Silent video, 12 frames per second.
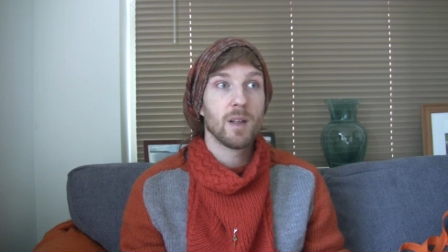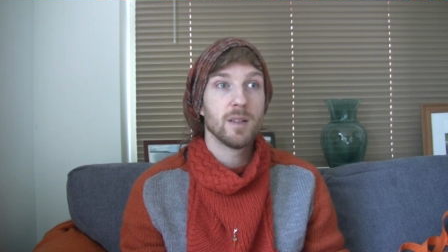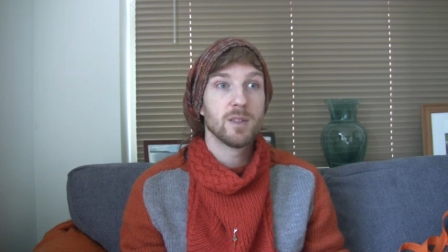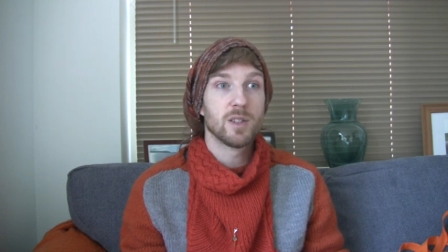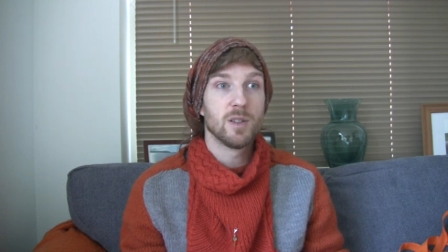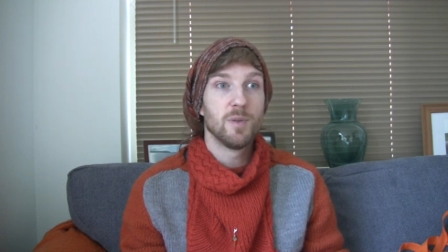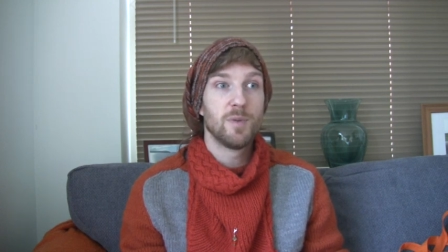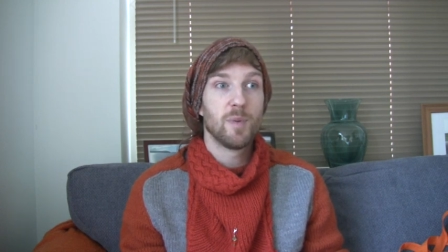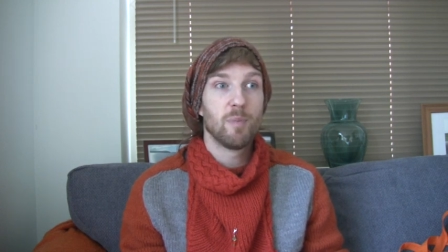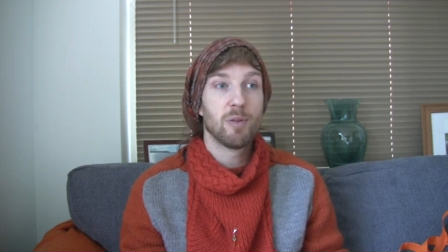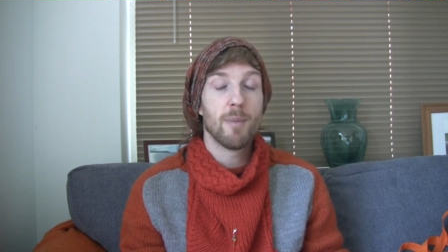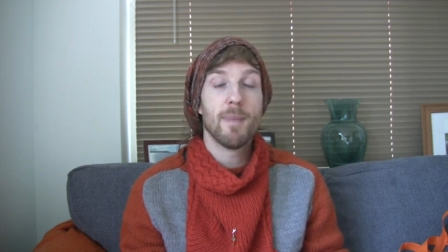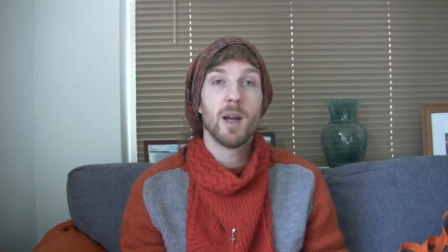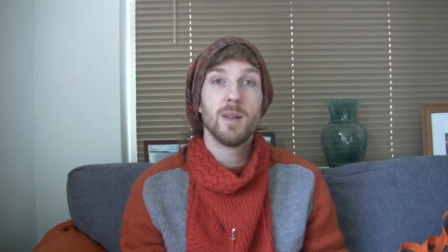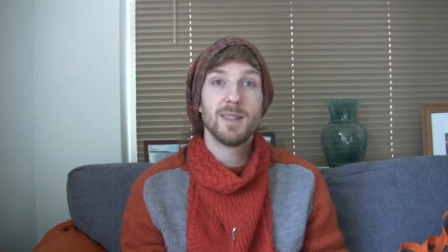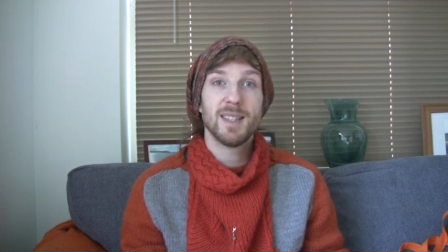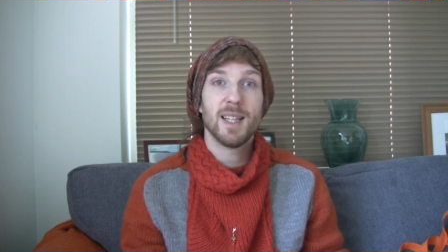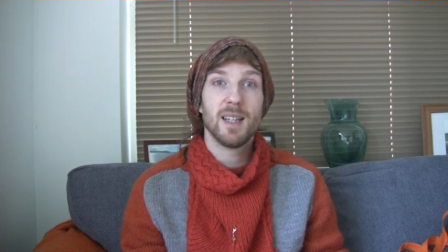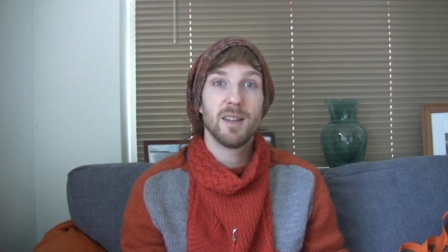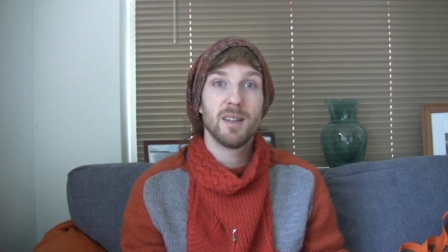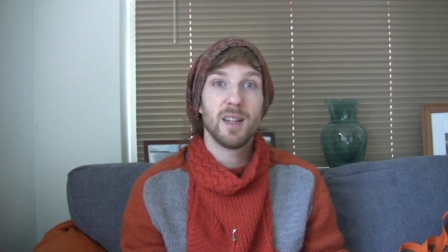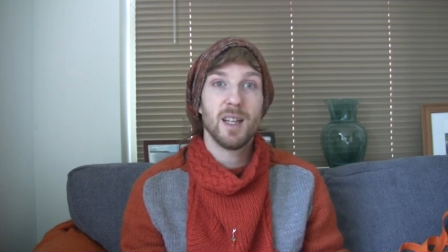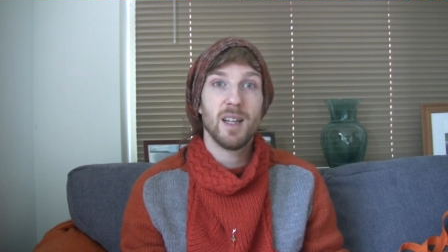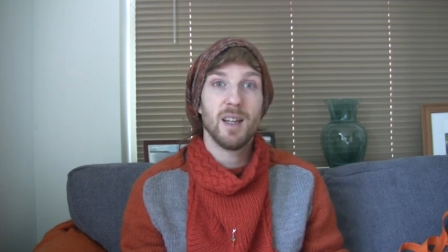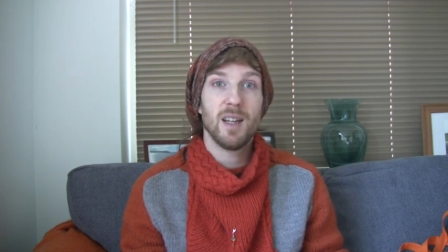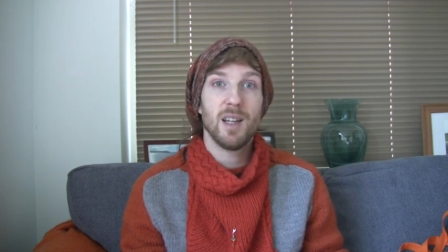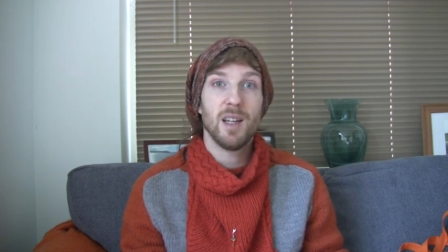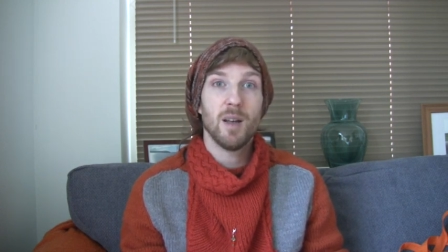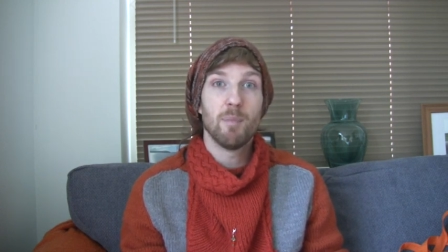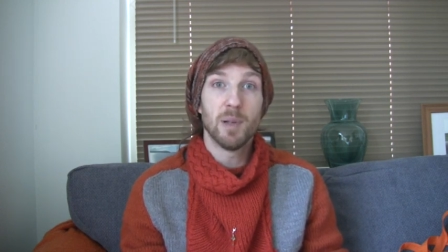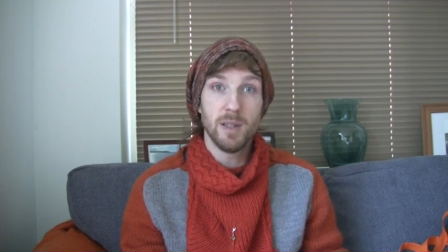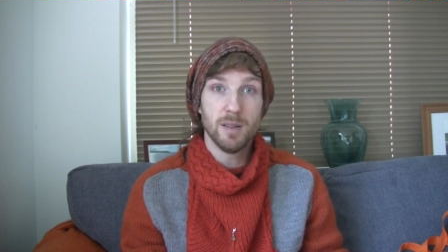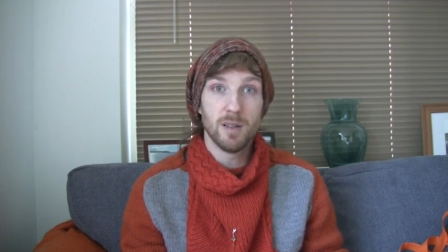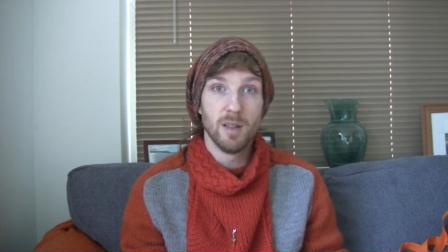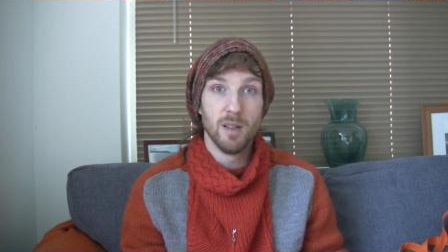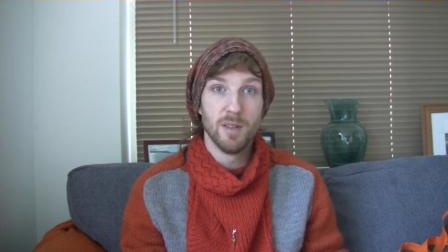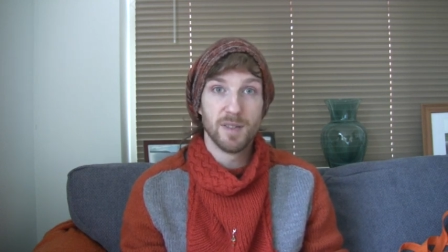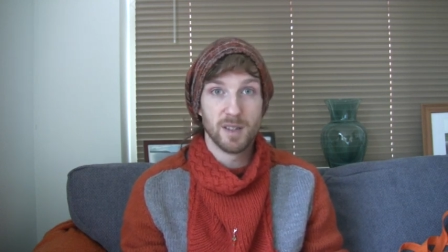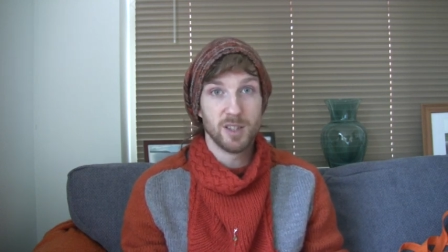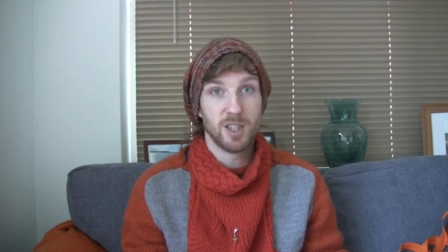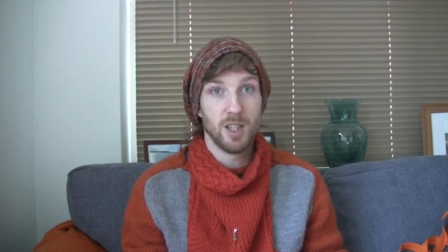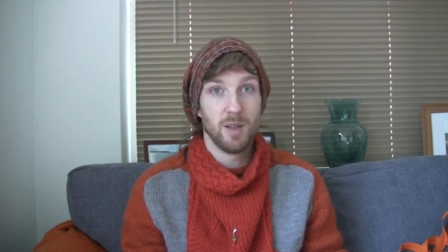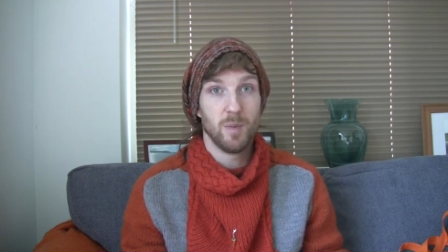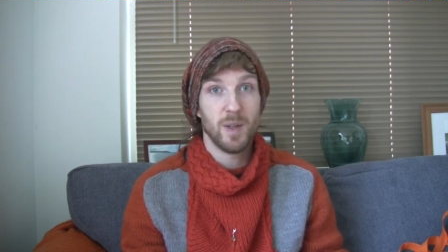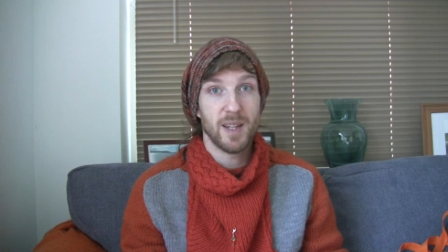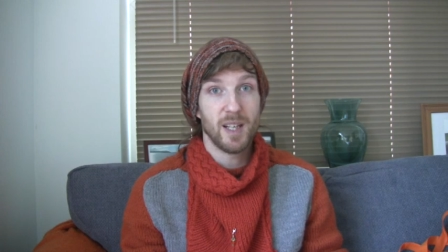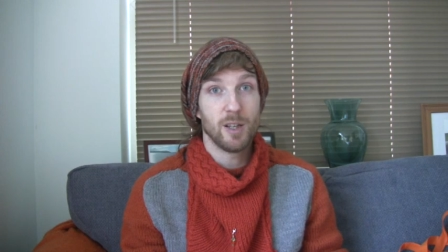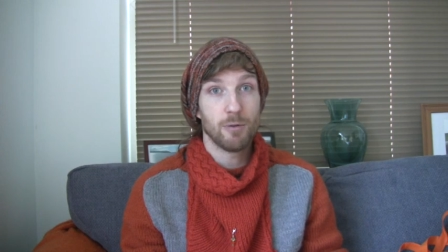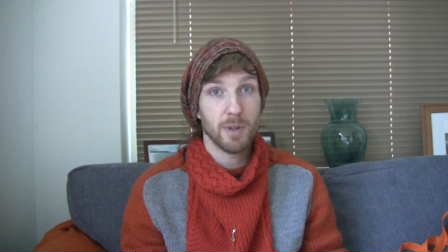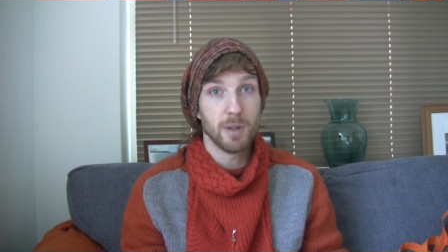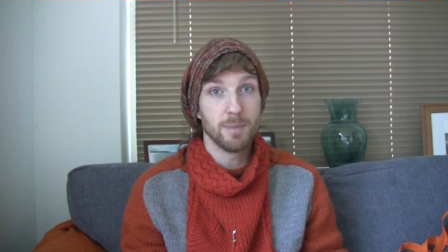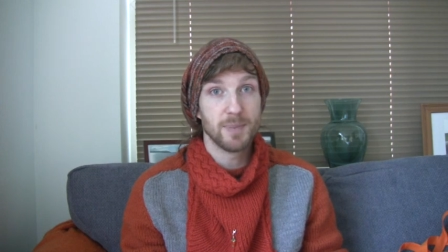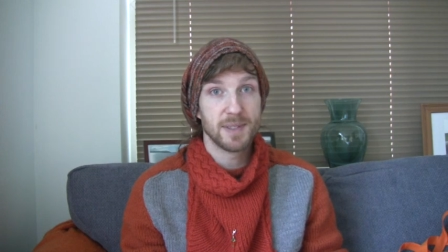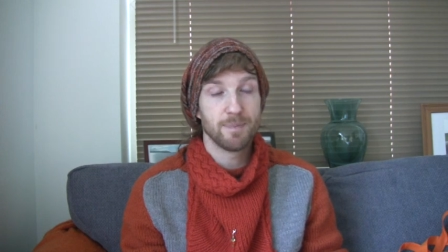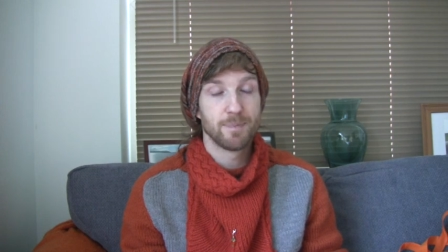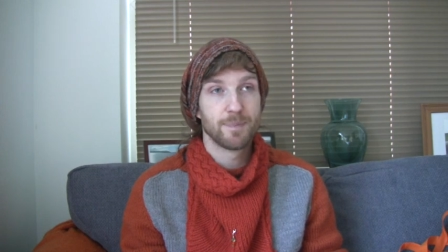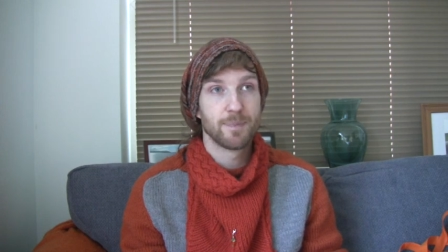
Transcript: sort of promoting the bundle function within groups.